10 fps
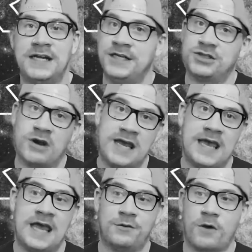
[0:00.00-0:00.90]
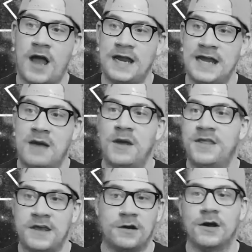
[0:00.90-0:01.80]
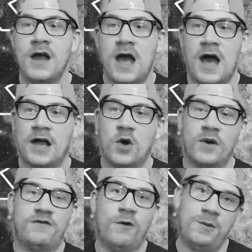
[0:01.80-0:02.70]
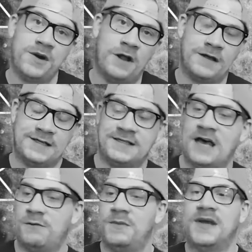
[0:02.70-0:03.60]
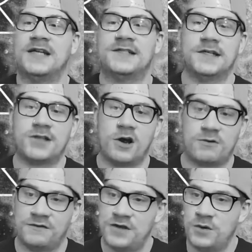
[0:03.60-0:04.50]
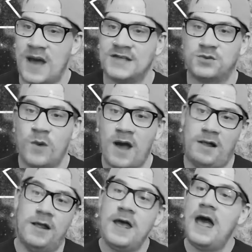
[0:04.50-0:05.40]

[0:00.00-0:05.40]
Drake and Ryan Nemeth here going forward, and I'll get to that when we get to the Dark review as well.